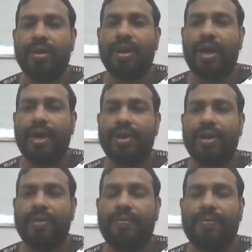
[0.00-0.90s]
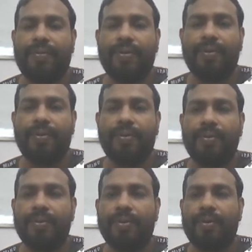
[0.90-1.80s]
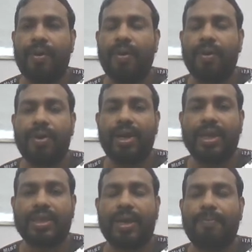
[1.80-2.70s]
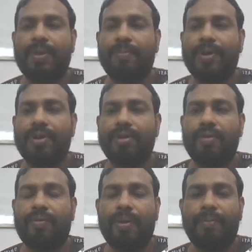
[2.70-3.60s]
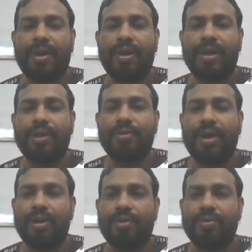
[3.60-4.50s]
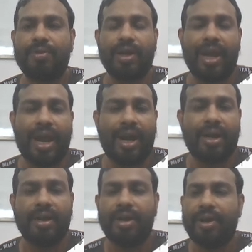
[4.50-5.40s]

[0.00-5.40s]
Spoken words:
And if you don't skip the video from beginning to the end,